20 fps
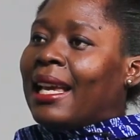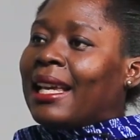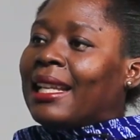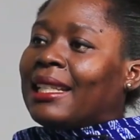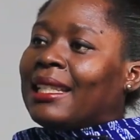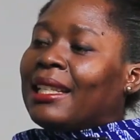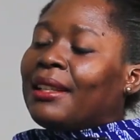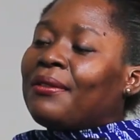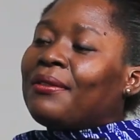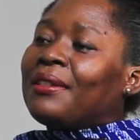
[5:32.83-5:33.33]

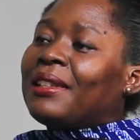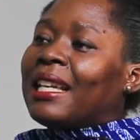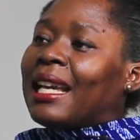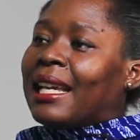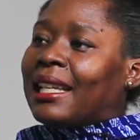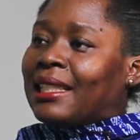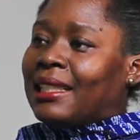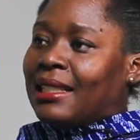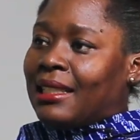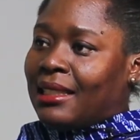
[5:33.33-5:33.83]
And give
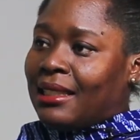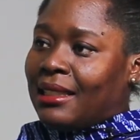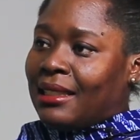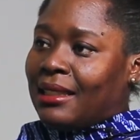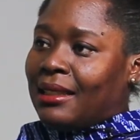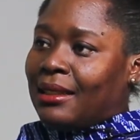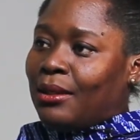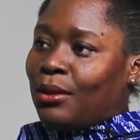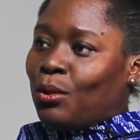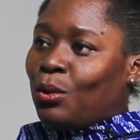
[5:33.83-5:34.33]

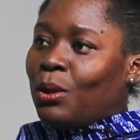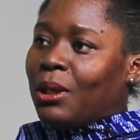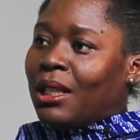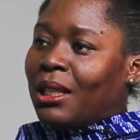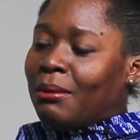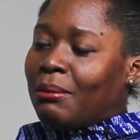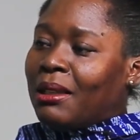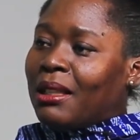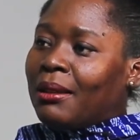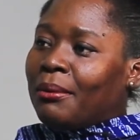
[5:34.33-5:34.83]
guidance to
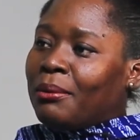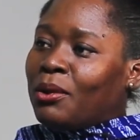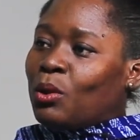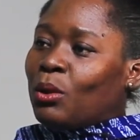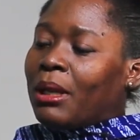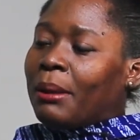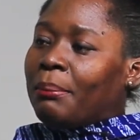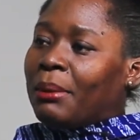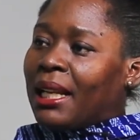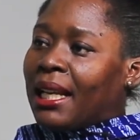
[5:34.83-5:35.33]
help them
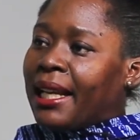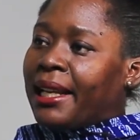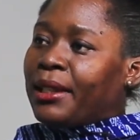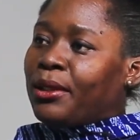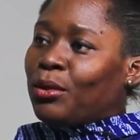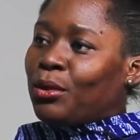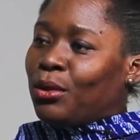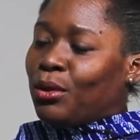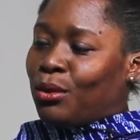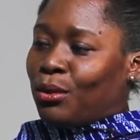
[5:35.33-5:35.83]
to apply
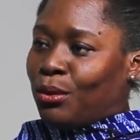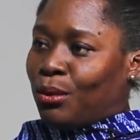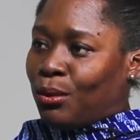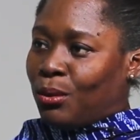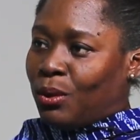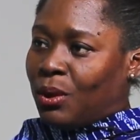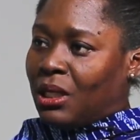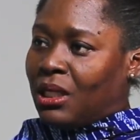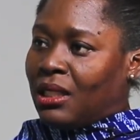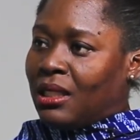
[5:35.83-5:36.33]
to
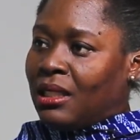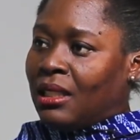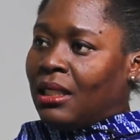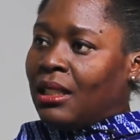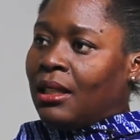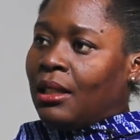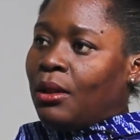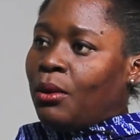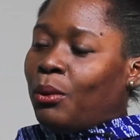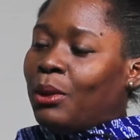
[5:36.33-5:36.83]
schools
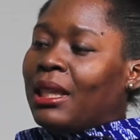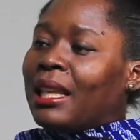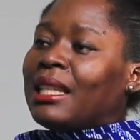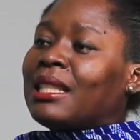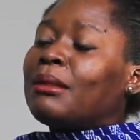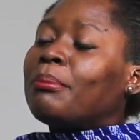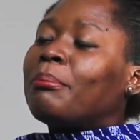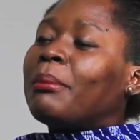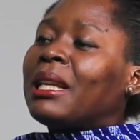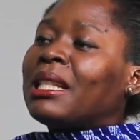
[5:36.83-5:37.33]
with
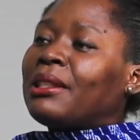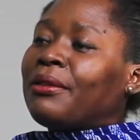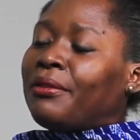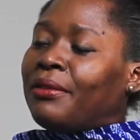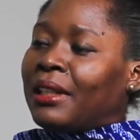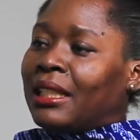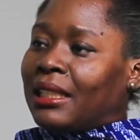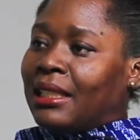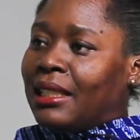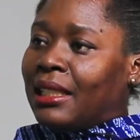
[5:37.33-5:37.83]
as much
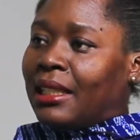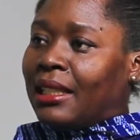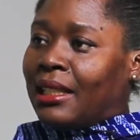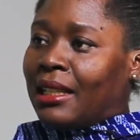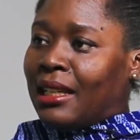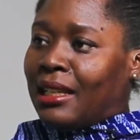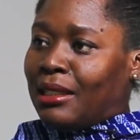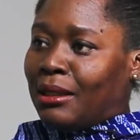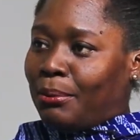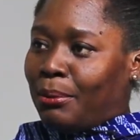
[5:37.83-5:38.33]

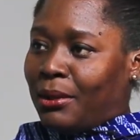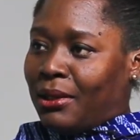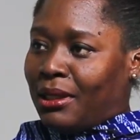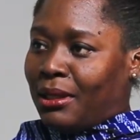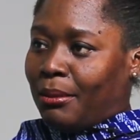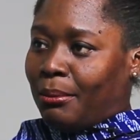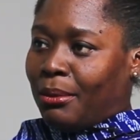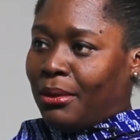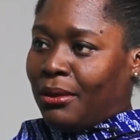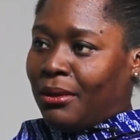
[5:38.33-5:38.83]
funding as
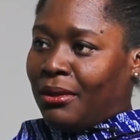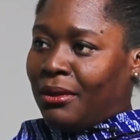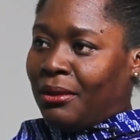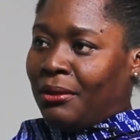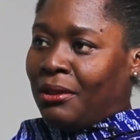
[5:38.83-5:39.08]
possible.